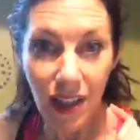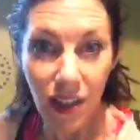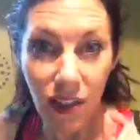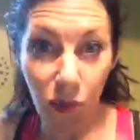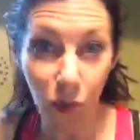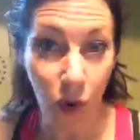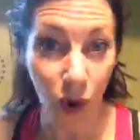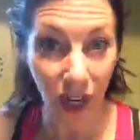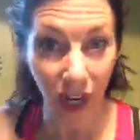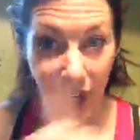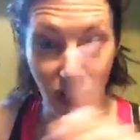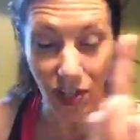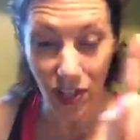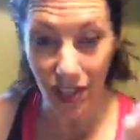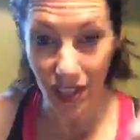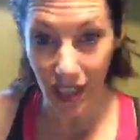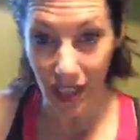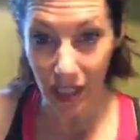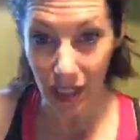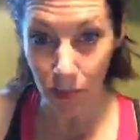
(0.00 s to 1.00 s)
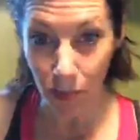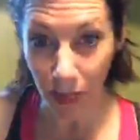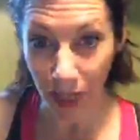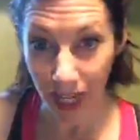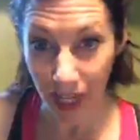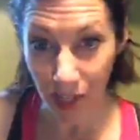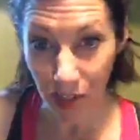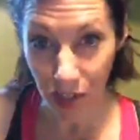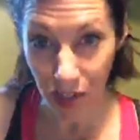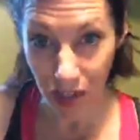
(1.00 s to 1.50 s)
what I just
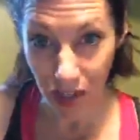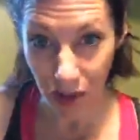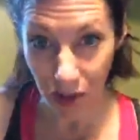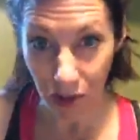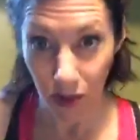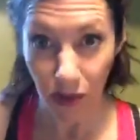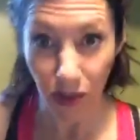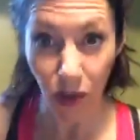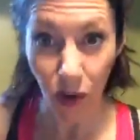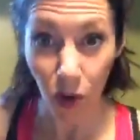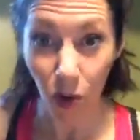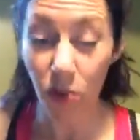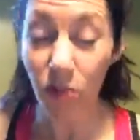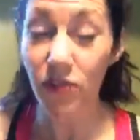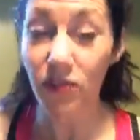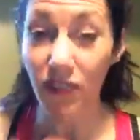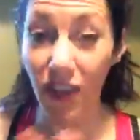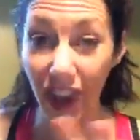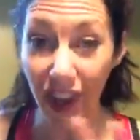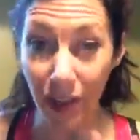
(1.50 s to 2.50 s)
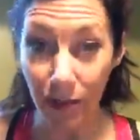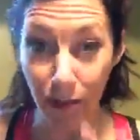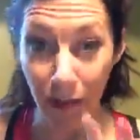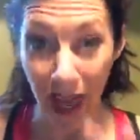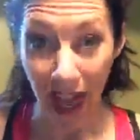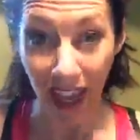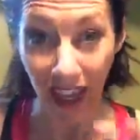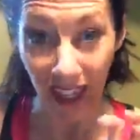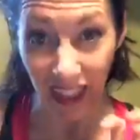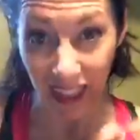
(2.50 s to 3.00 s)
explained to you, the whole fight
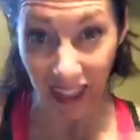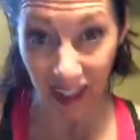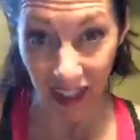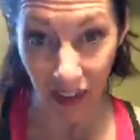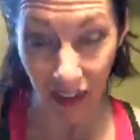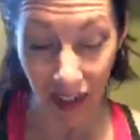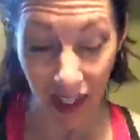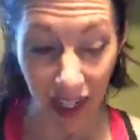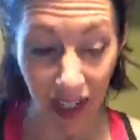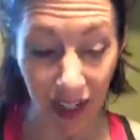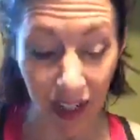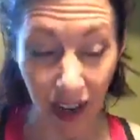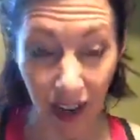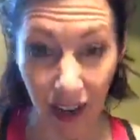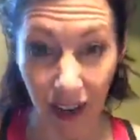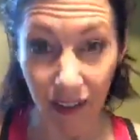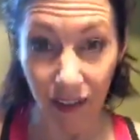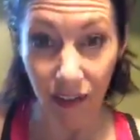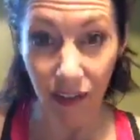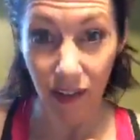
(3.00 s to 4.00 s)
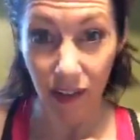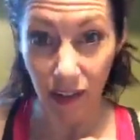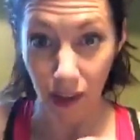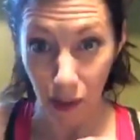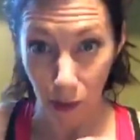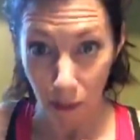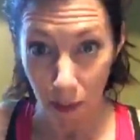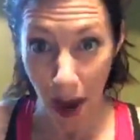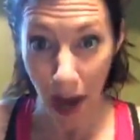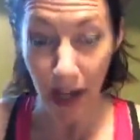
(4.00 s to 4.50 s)
back theory of
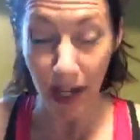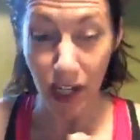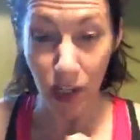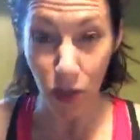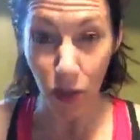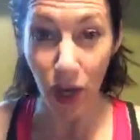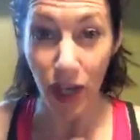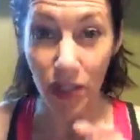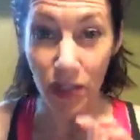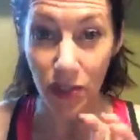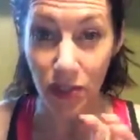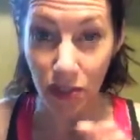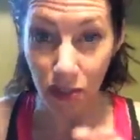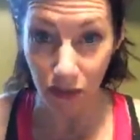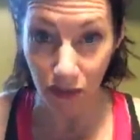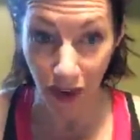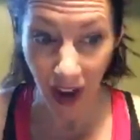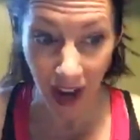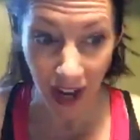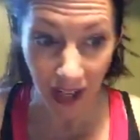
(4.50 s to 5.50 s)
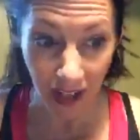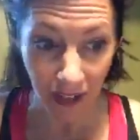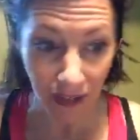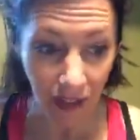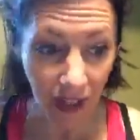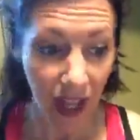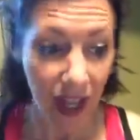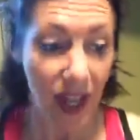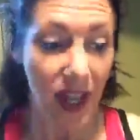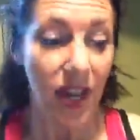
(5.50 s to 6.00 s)
the body trying to survive.
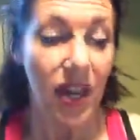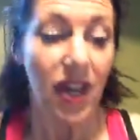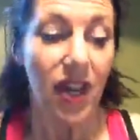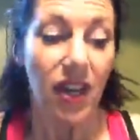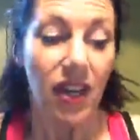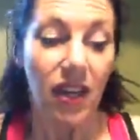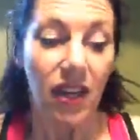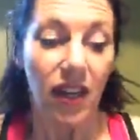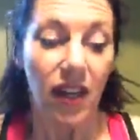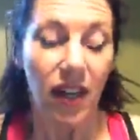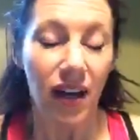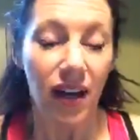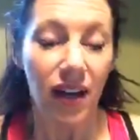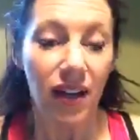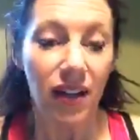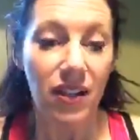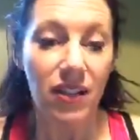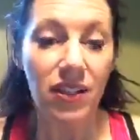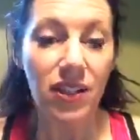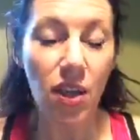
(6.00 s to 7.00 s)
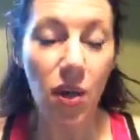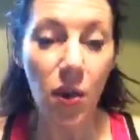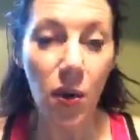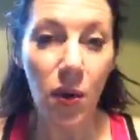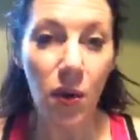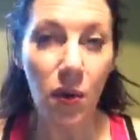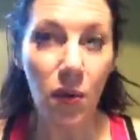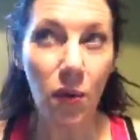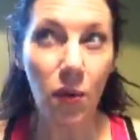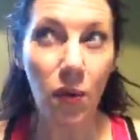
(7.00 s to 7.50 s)

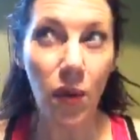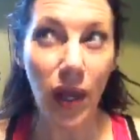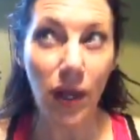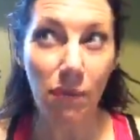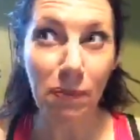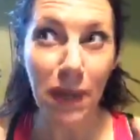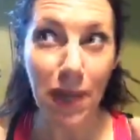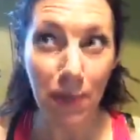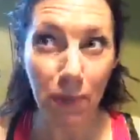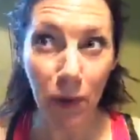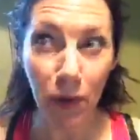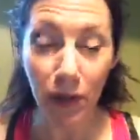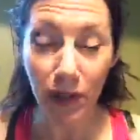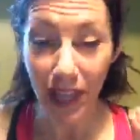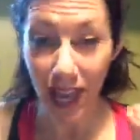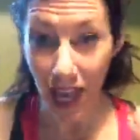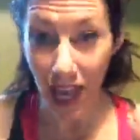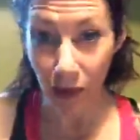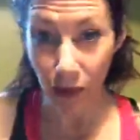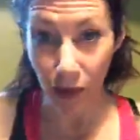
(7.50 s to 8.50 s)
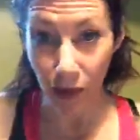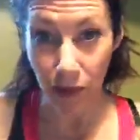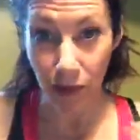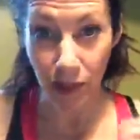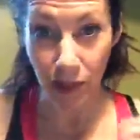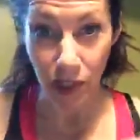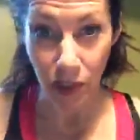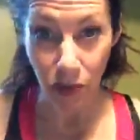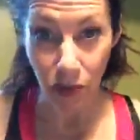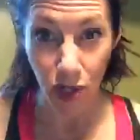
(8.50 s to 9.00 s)
So when people calorie
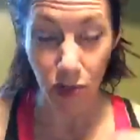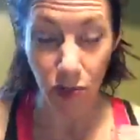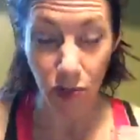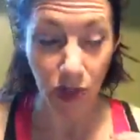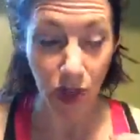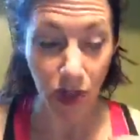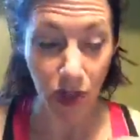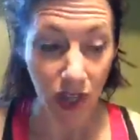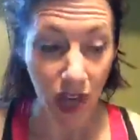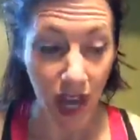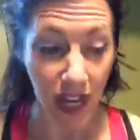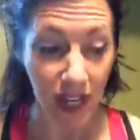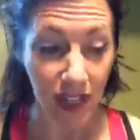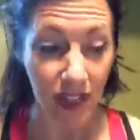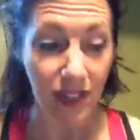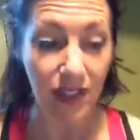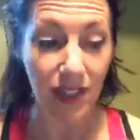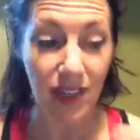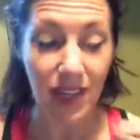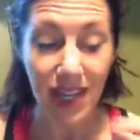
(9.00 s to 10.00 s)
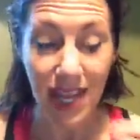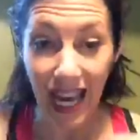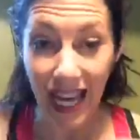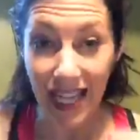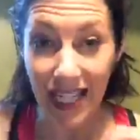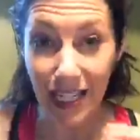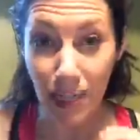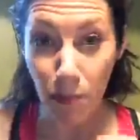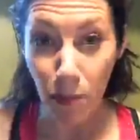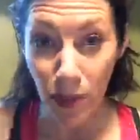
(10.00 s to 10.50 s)
restrict with their diets,
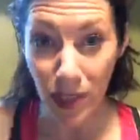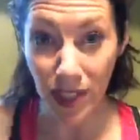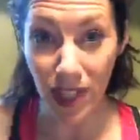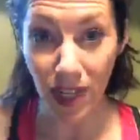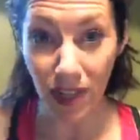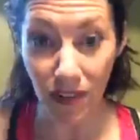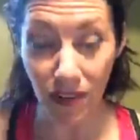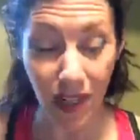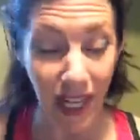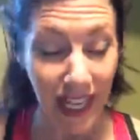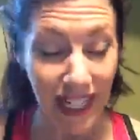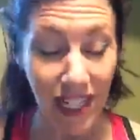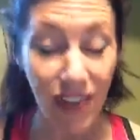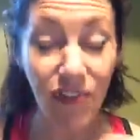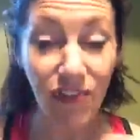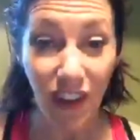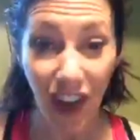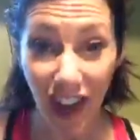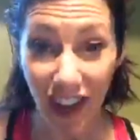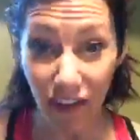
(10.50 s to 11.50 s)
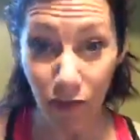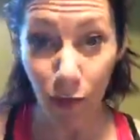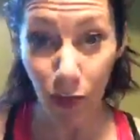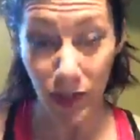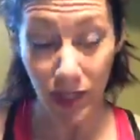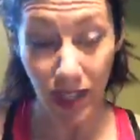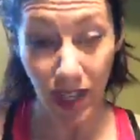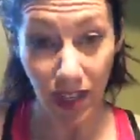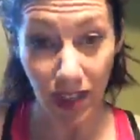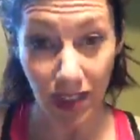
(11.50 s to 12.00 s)

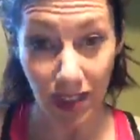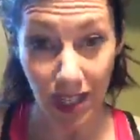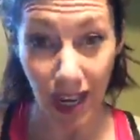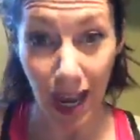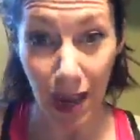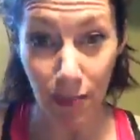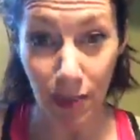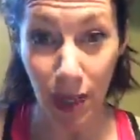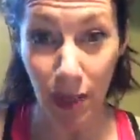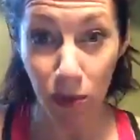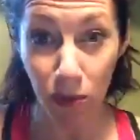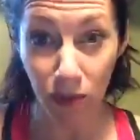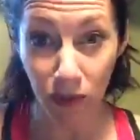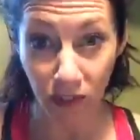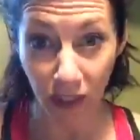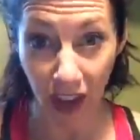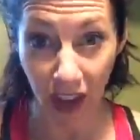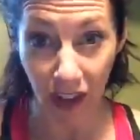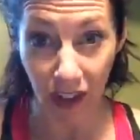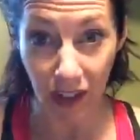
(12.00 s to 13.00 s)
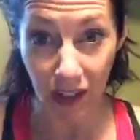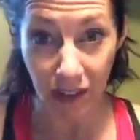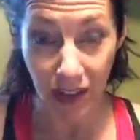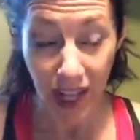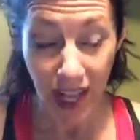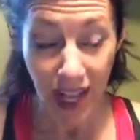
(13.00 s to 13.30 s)
95% of the time they will fail.